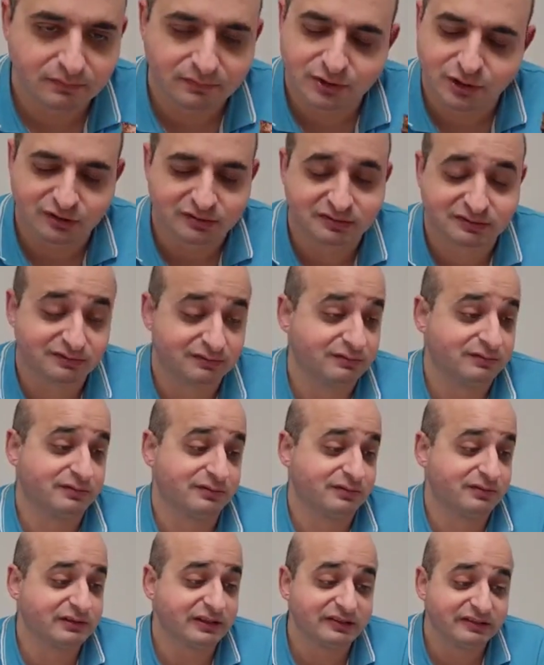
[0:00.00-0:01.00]
Just
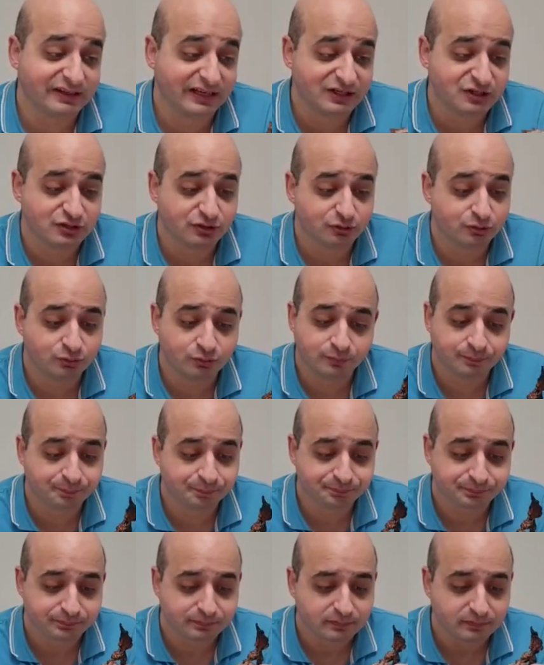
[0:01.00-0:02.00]
sensational.
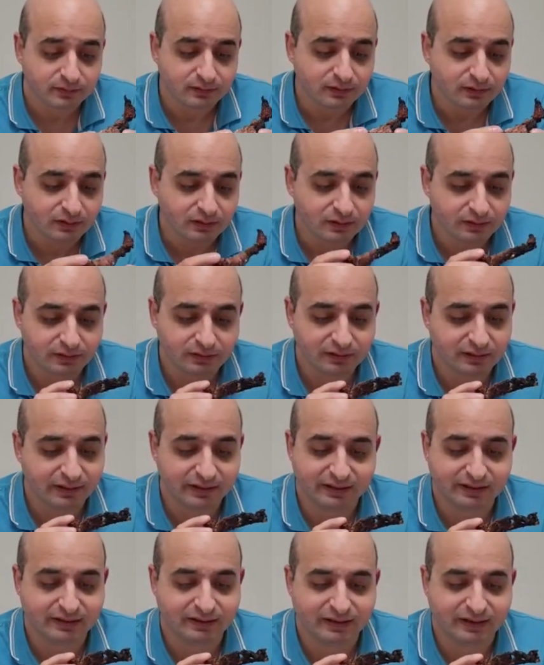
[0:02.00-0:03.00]

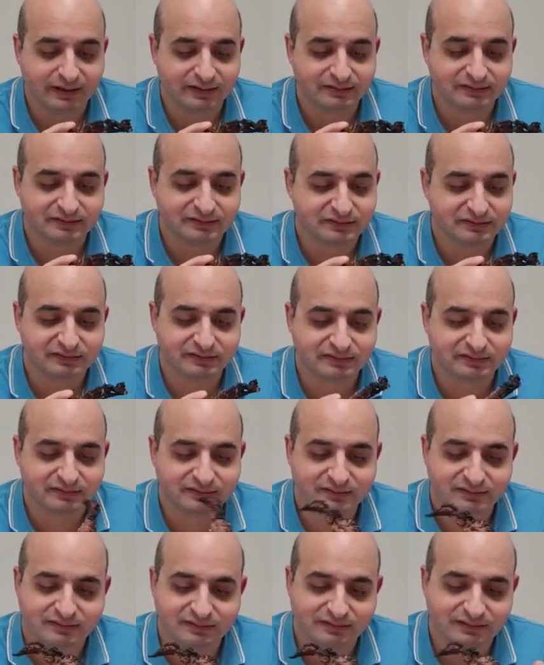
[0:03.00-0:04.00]
Like it's
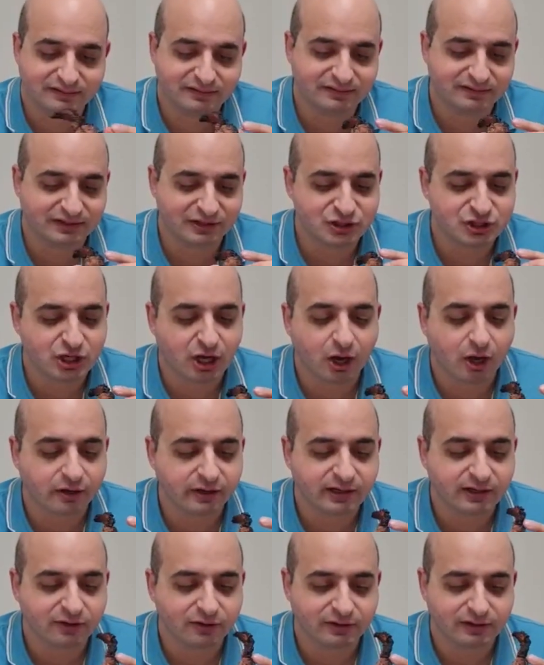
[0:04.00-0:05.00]
the
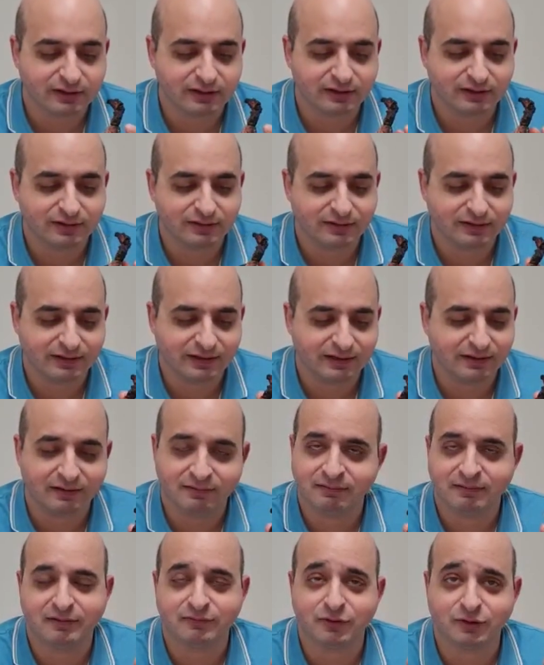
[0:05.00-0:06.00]
charring on it.
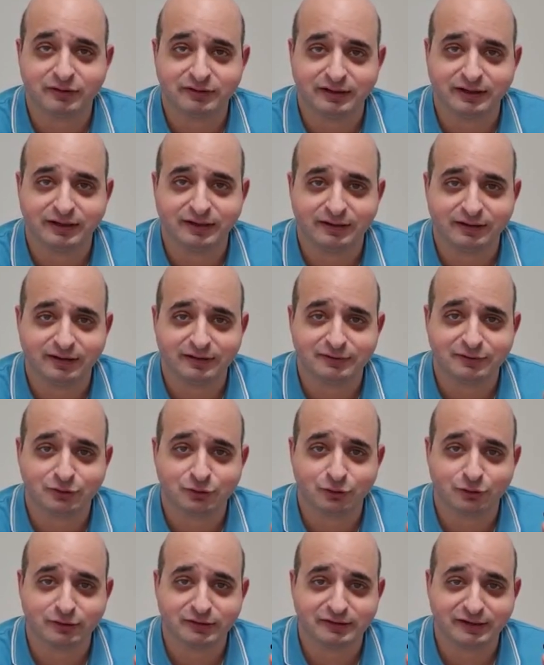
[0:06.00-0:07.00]
I've got to say, it's
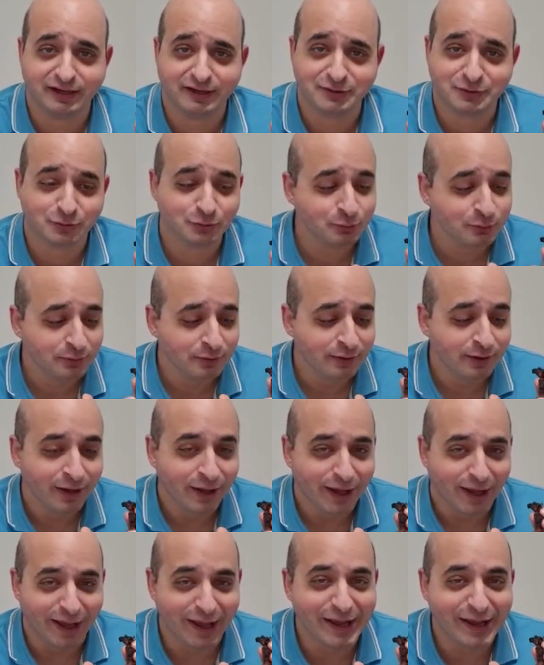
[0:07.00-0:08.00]
truly sexual.
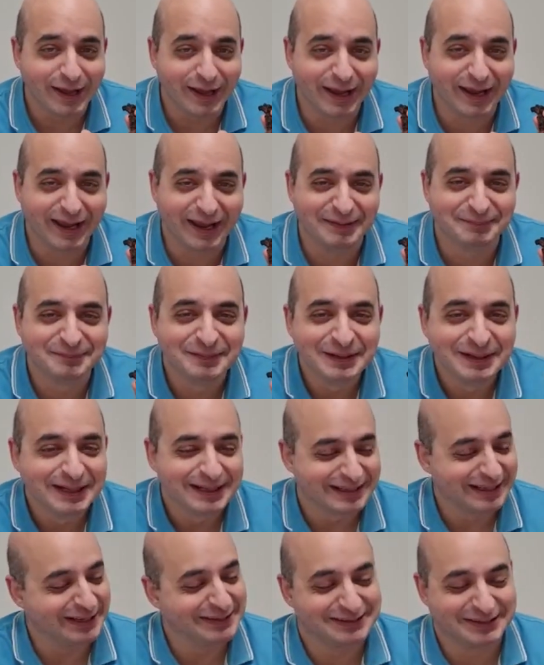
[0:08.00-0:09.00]

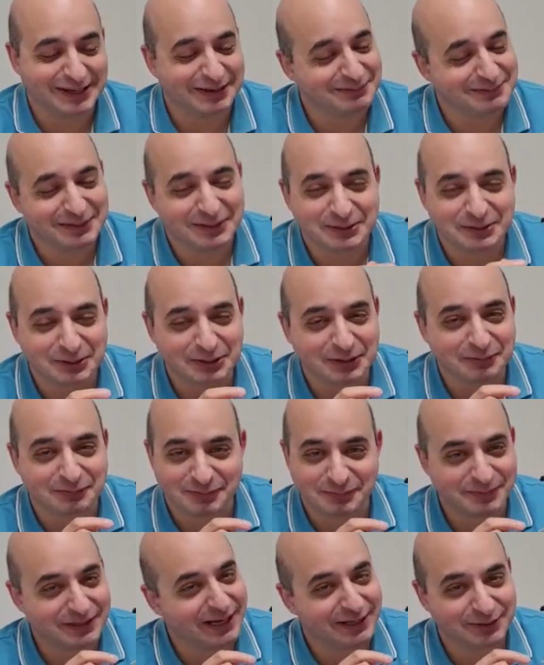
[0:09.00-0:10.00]
That's definitely done it for
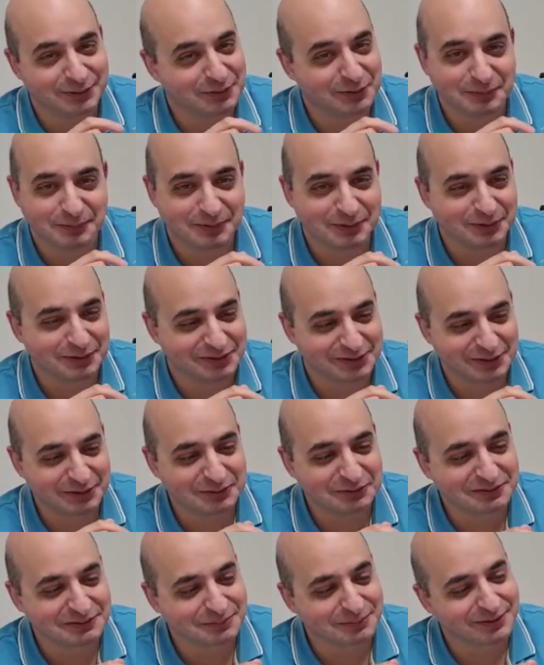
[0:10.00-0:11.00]
me. I don't know about
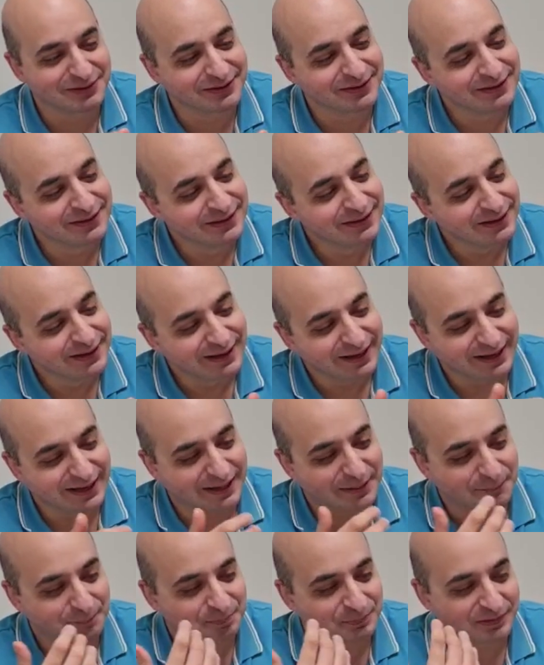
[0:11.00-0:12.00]
yourselves, but
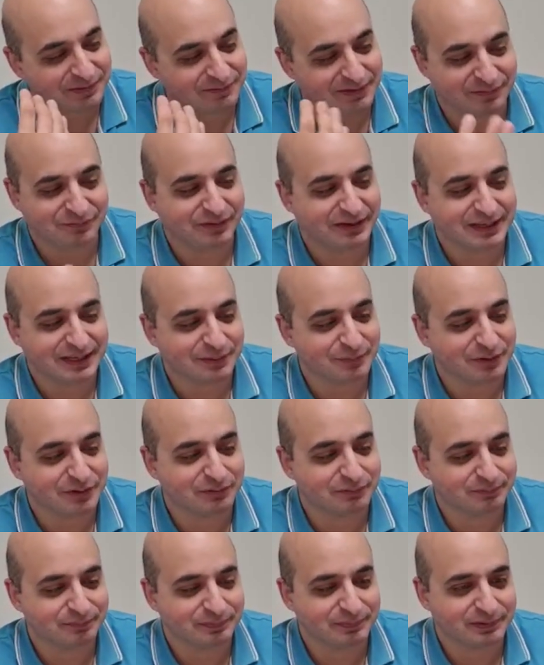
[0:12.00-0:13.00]
I'm
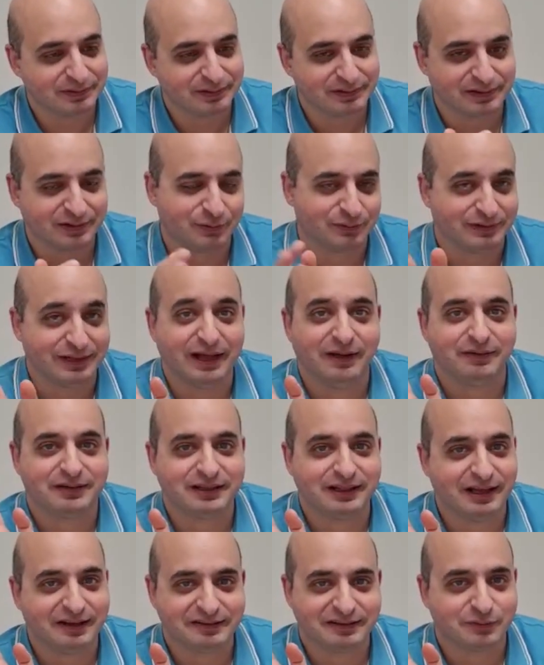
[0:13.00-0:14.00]
thinking about that
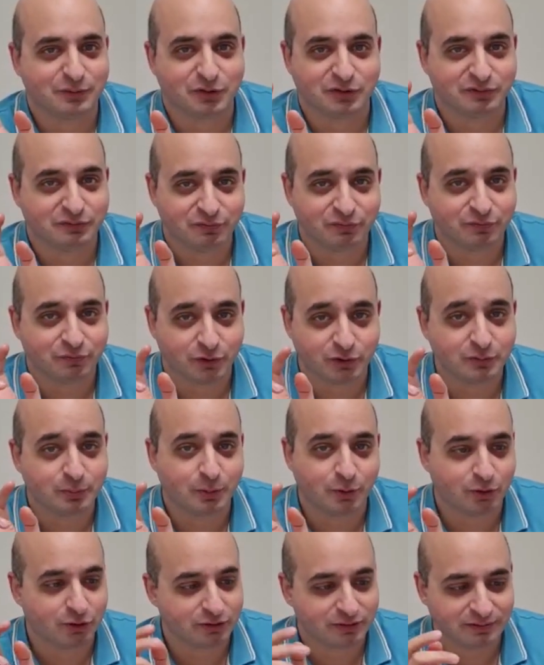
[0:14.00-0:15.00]
classic word, food
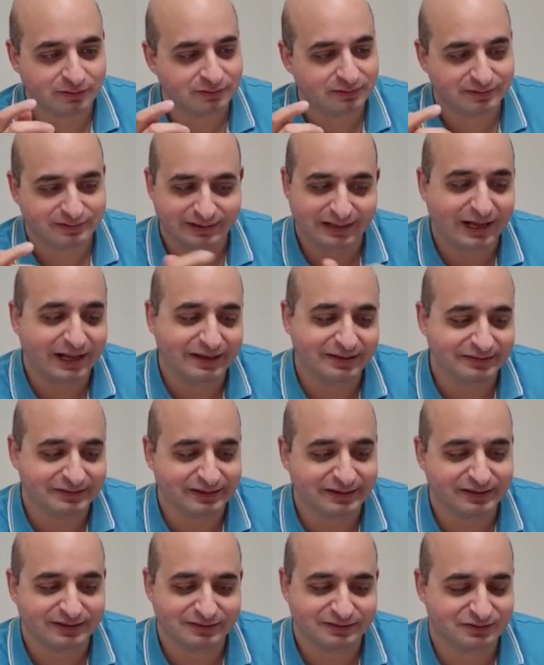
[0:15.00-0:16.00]
porn. That is
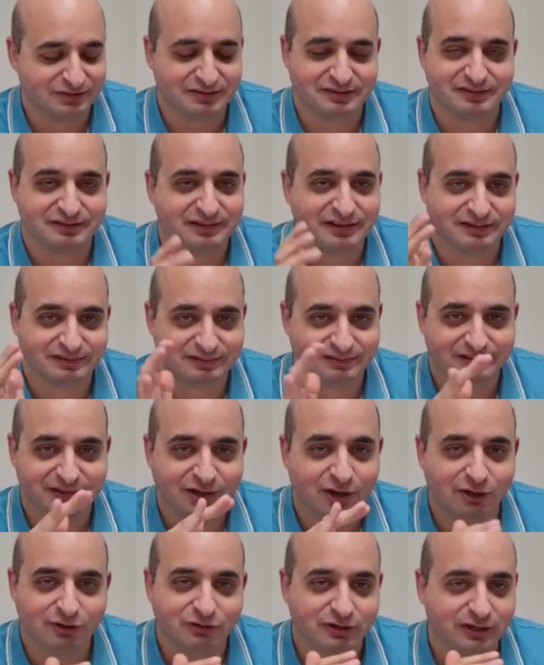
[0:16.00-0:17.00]
it. Just the
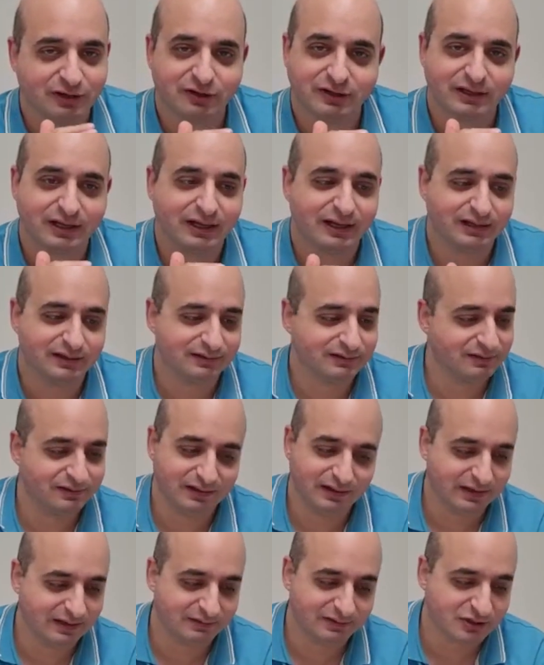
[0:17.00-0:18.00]
colouring on that,
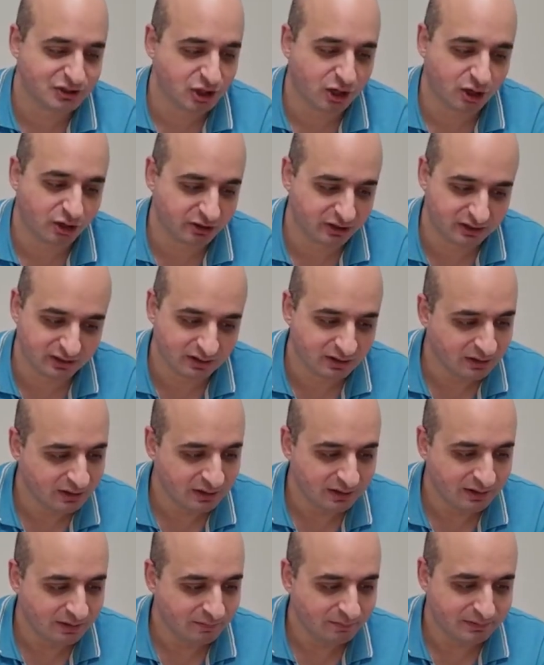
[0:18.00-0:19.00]
the charring,
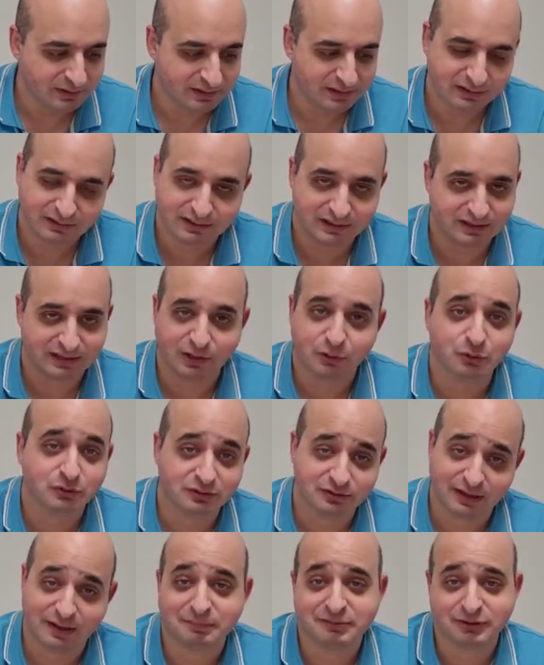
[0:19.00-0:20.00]

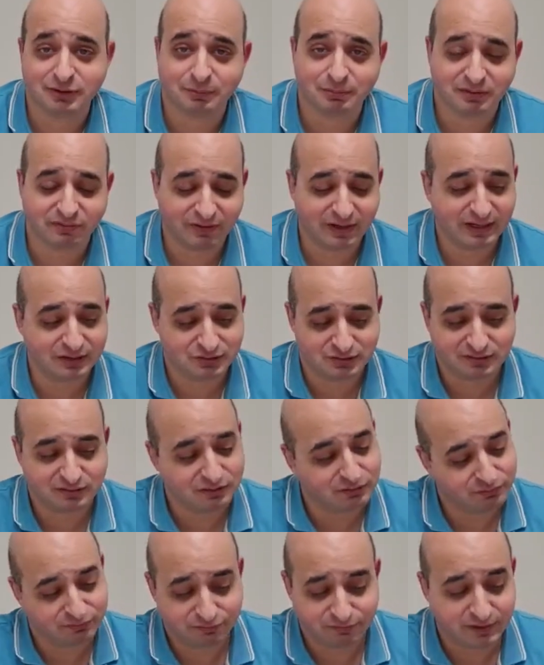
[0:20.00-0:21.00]
grilled to absolute perfection.
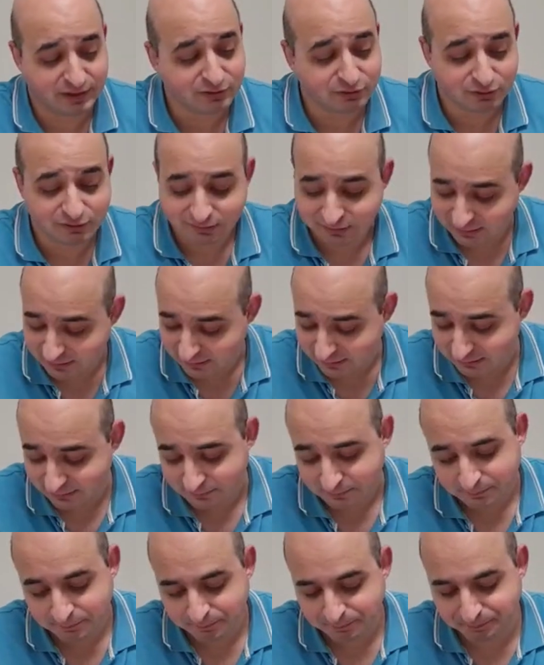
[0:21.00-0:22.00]
So fair dues
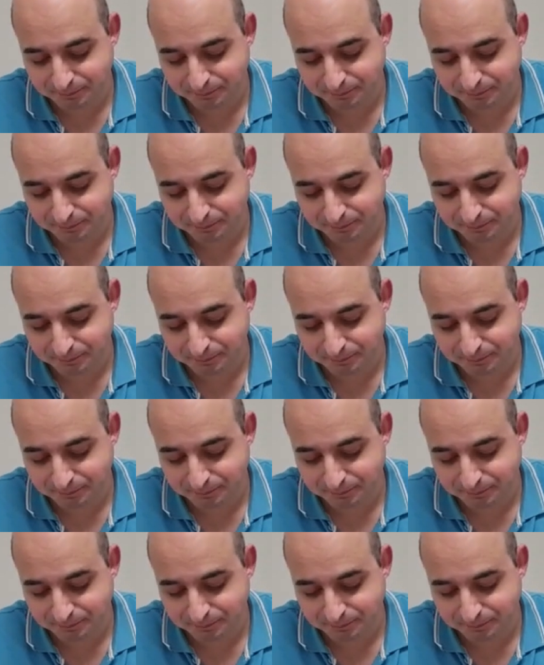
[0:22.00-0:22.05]
again.